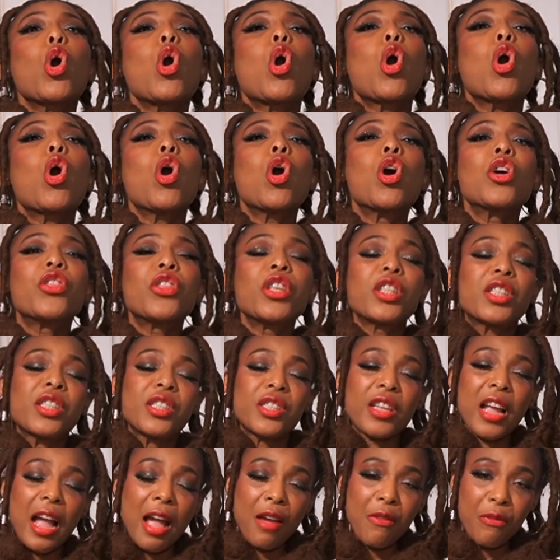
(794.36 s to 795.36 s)
or the
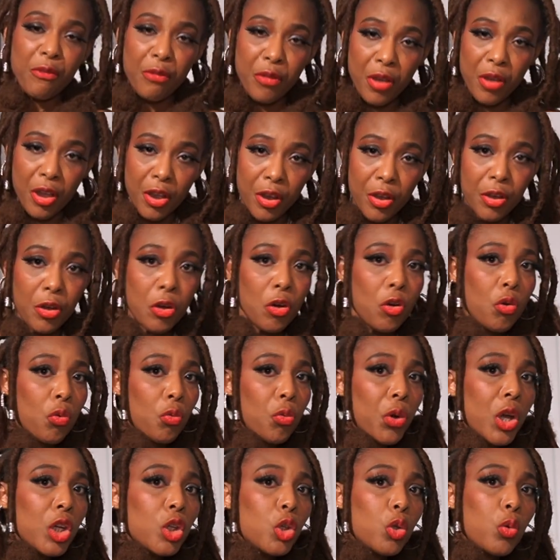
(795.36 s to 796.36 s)
Stave?
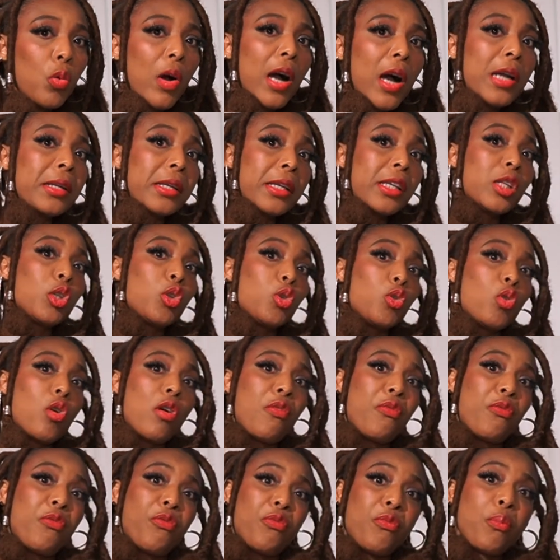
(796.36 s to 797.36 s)
Which one is your
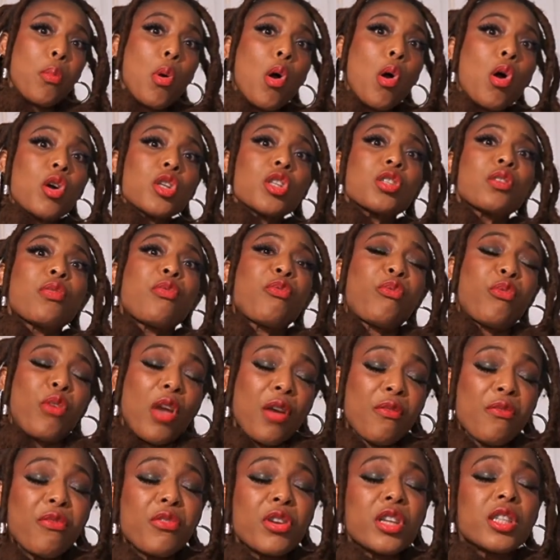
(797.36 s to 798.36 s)
most
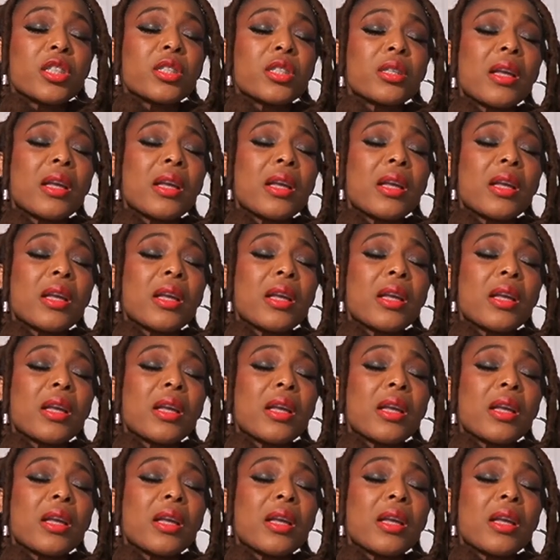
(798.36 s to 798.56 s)
favorite